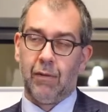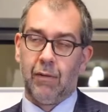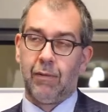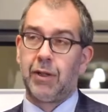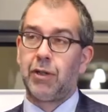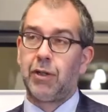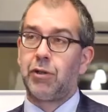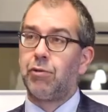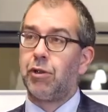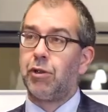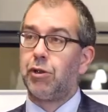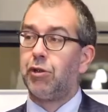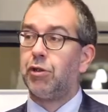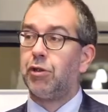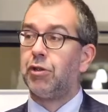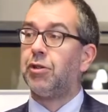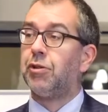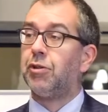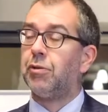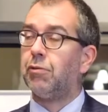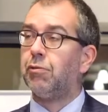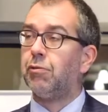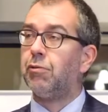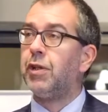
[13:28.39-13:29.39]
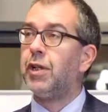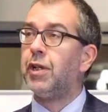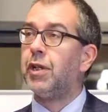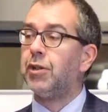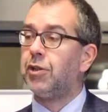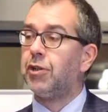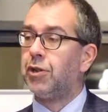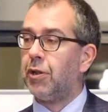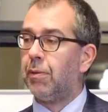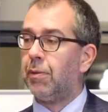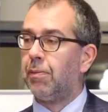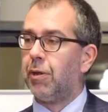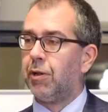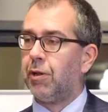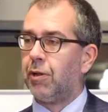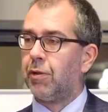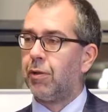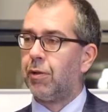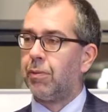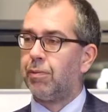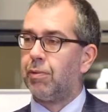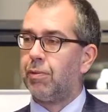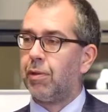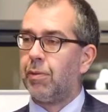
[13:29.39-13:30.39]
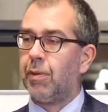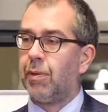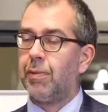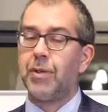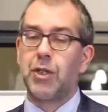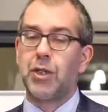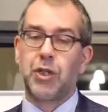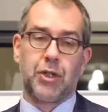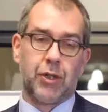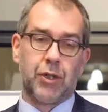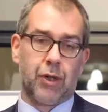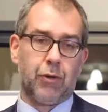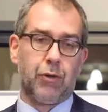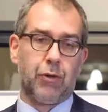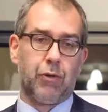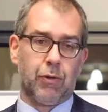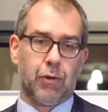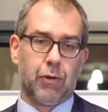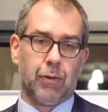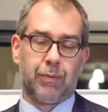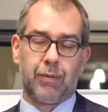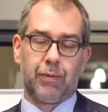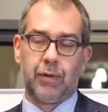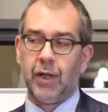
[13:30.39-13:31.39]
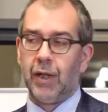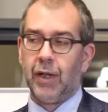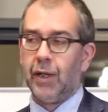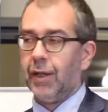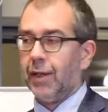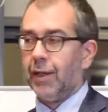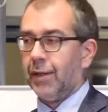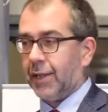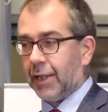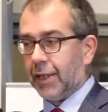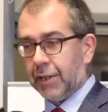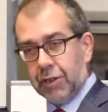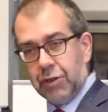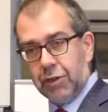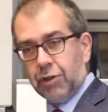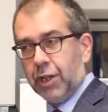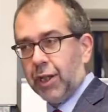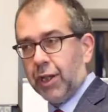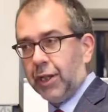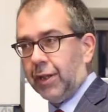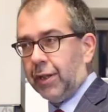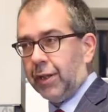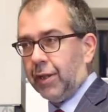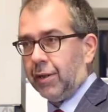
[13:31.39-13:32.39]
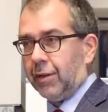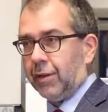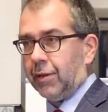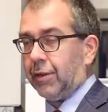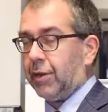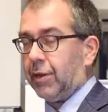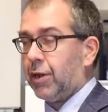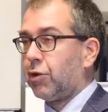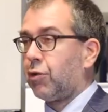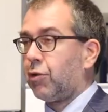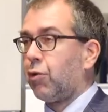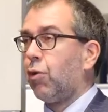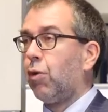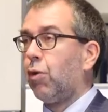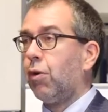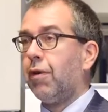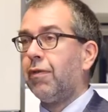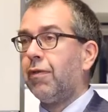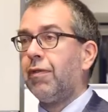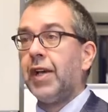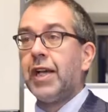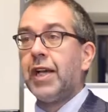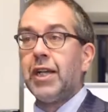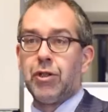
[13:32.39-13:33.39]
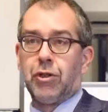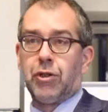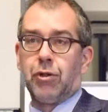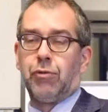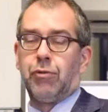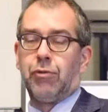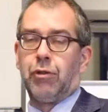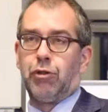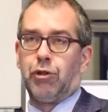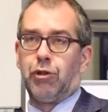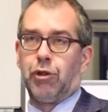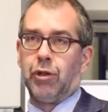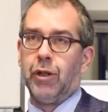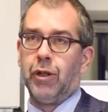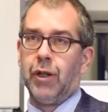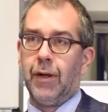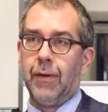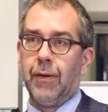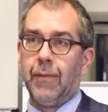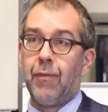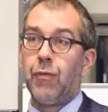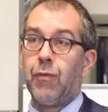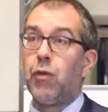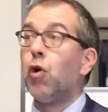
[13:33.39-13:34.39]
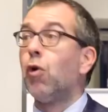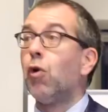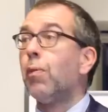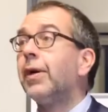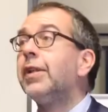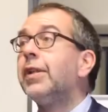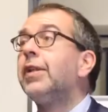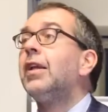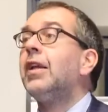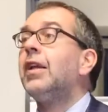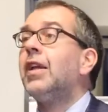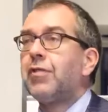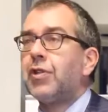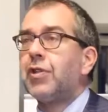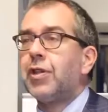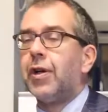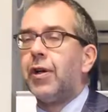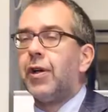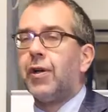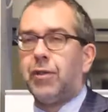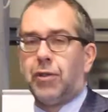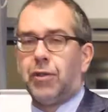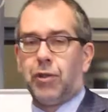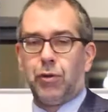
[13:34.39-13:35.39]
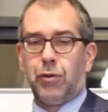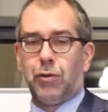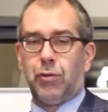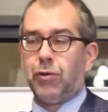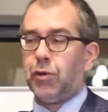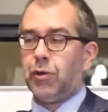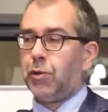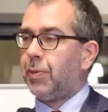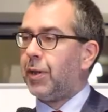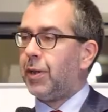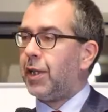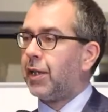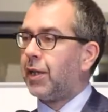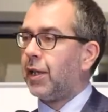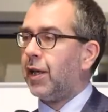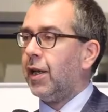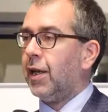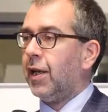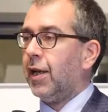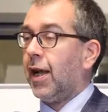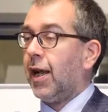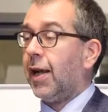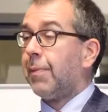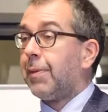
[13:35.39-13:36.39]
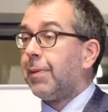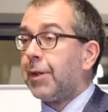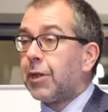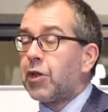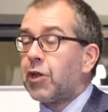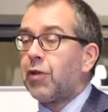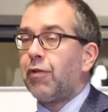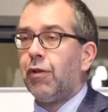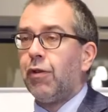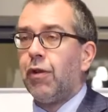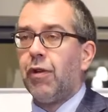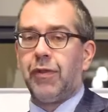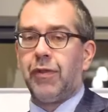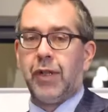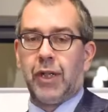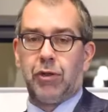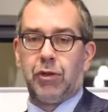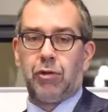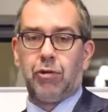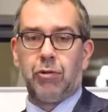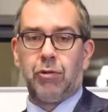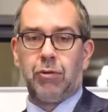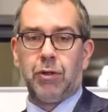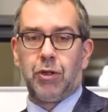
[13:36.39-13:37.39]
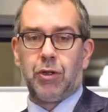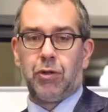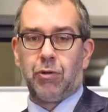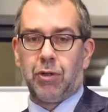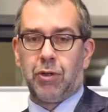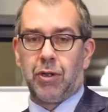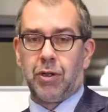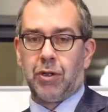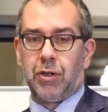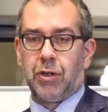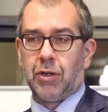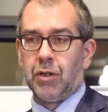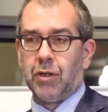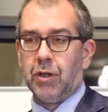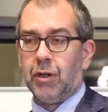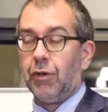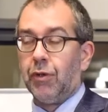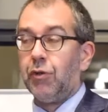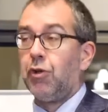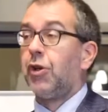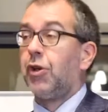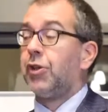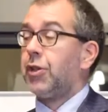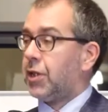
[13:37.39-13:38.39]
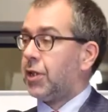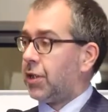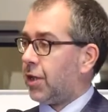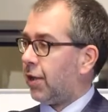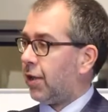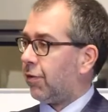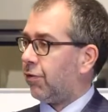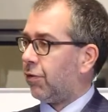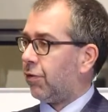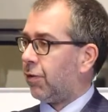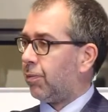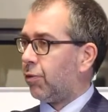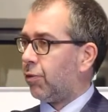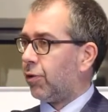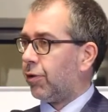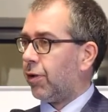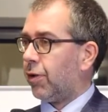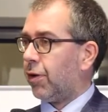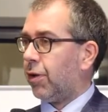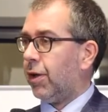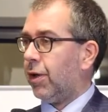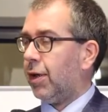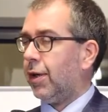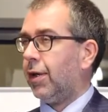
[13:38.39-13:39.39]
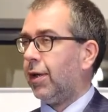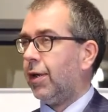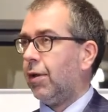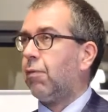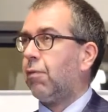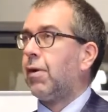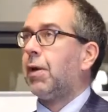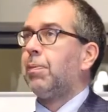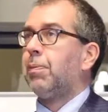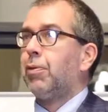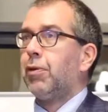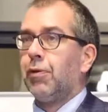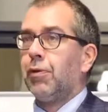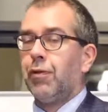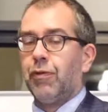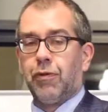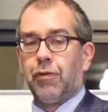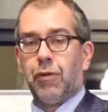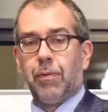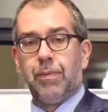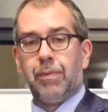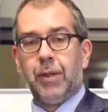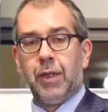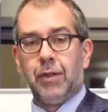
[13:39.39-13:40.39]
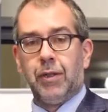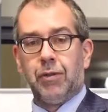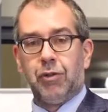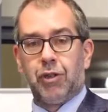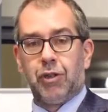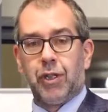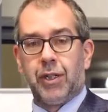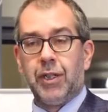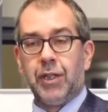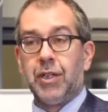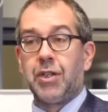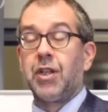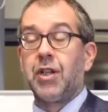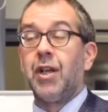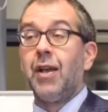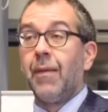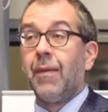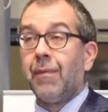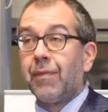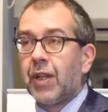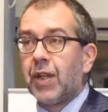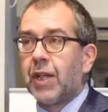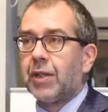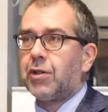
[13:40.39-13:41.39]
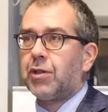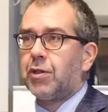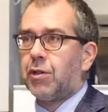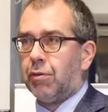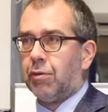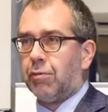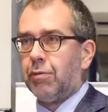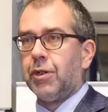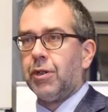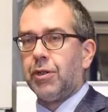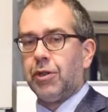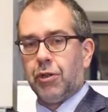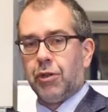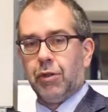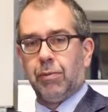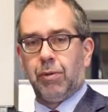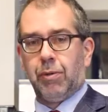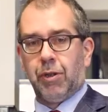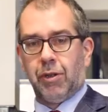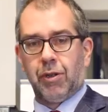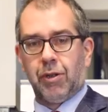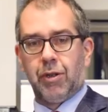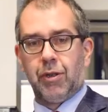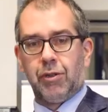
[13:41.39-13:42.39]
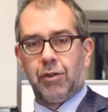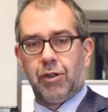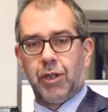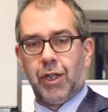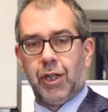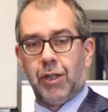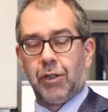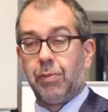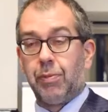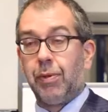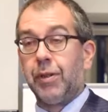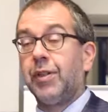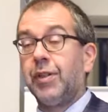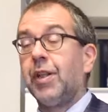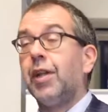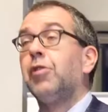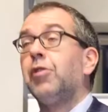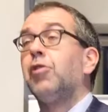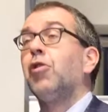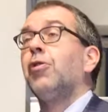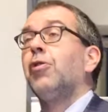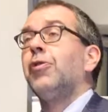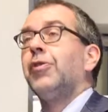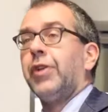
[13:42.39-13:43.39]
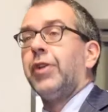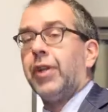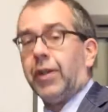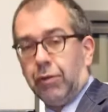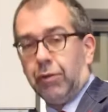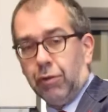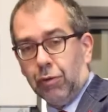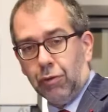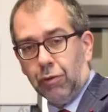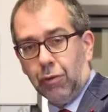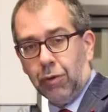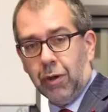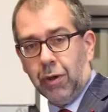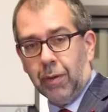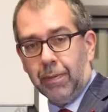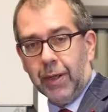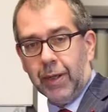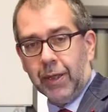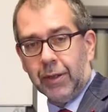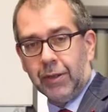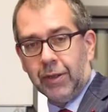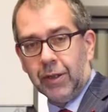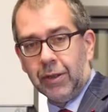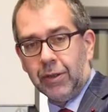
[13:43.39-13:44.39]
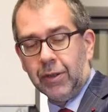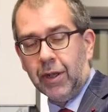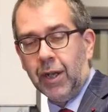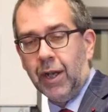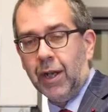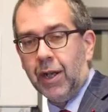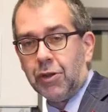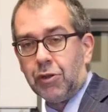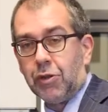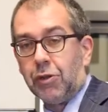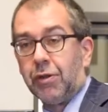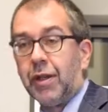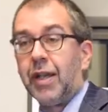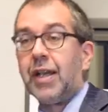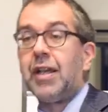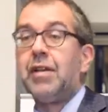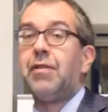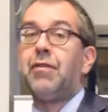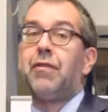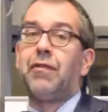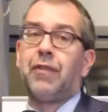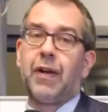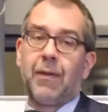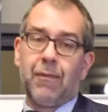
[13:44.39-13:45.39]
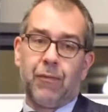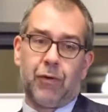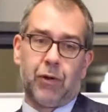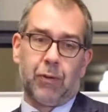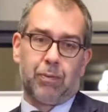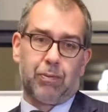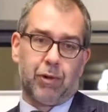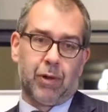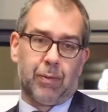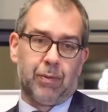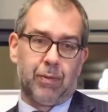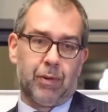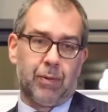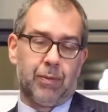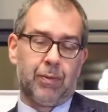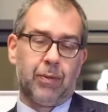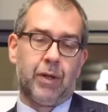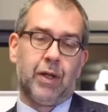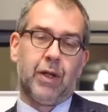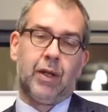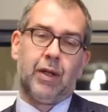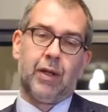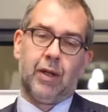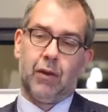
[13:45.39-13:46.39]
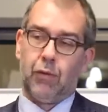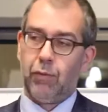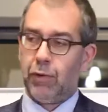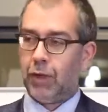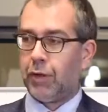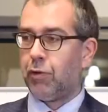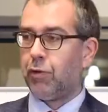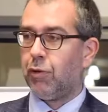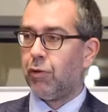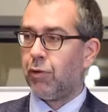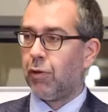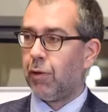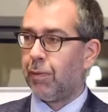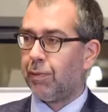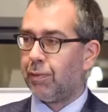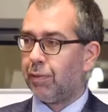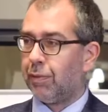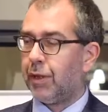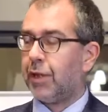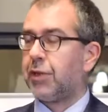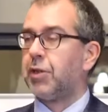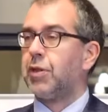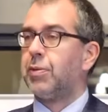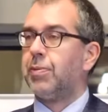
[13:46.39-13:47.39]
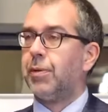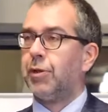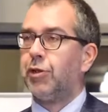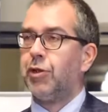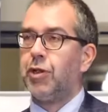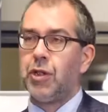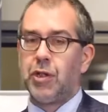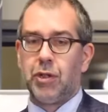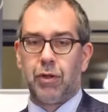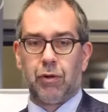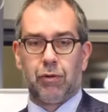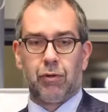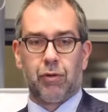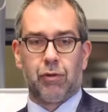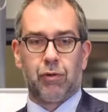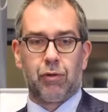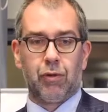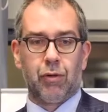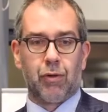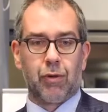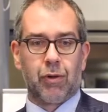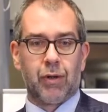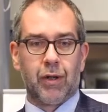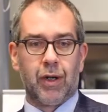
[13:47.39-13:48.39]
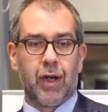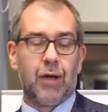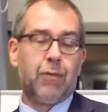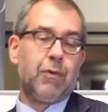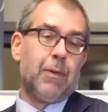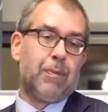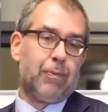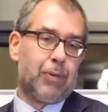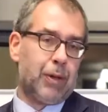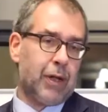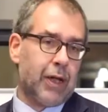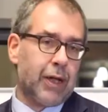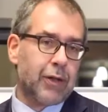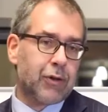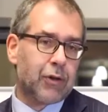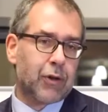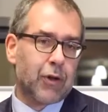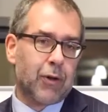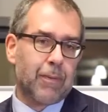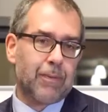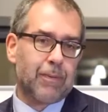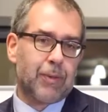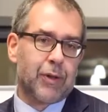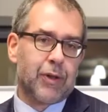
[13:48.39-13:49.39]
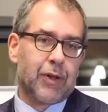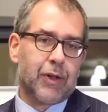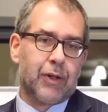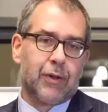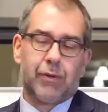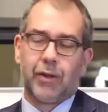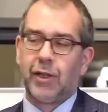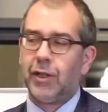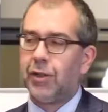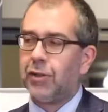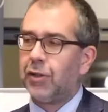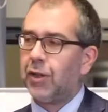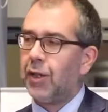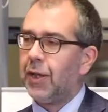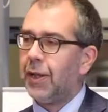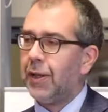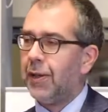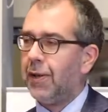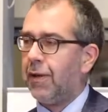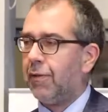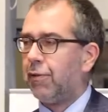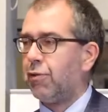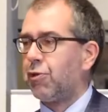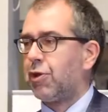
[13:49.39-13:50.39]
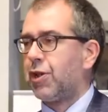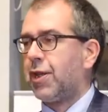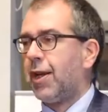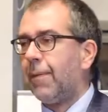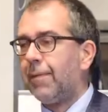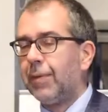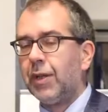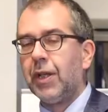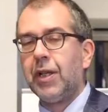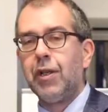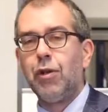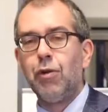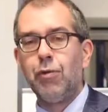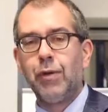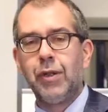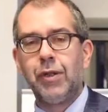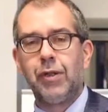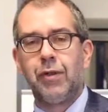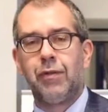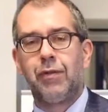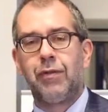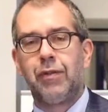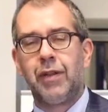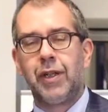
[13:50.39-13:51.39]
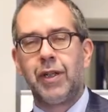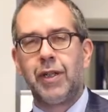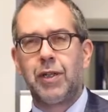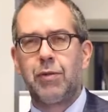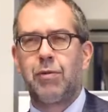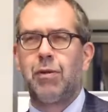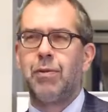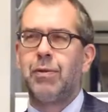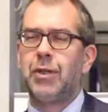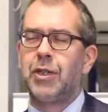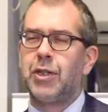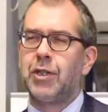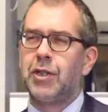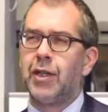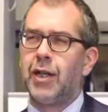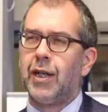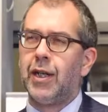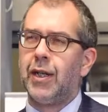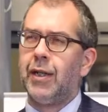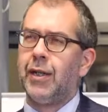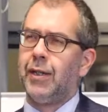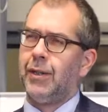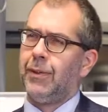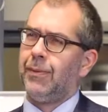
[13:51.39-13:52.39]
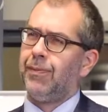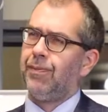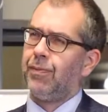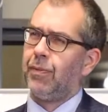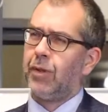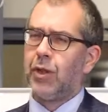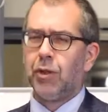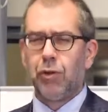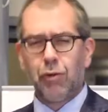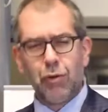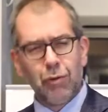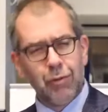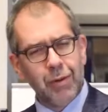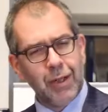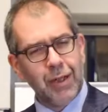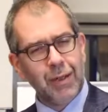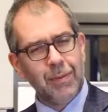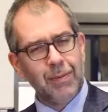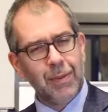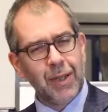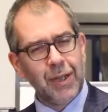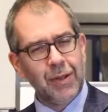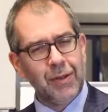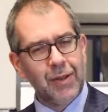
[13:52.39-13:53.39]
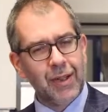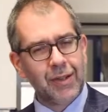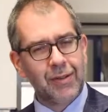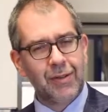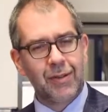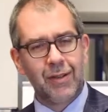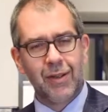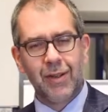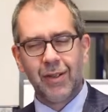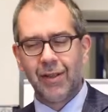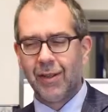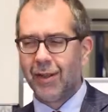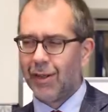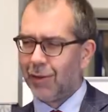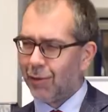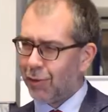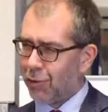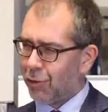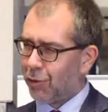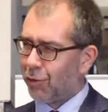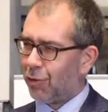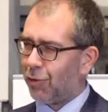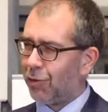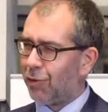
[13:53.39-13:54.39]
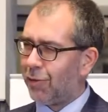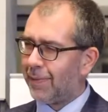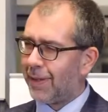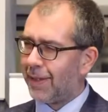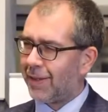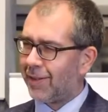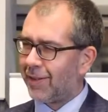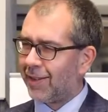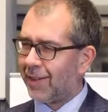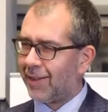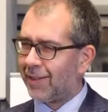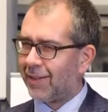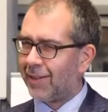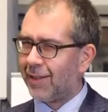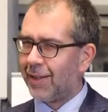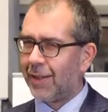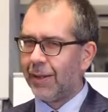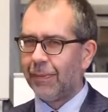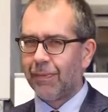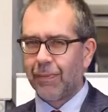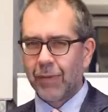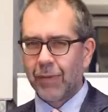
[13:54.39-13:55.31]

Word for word: Whereas Russia's real geopolitical problem is not Europe, that's China. There's all of Asian Russia. Nobody lives there, so to speak, but it's full of natural resources. The other side of the border, 1.4 billion Chinese. That's a real geopolitical challenge, but they don't dare to talk about it, so they invent a problem with Europe that's much easier to talk. And we're a polite company, right? If you slap the EU in the face, we will say, Did you really mean that? Are you sure you meant that?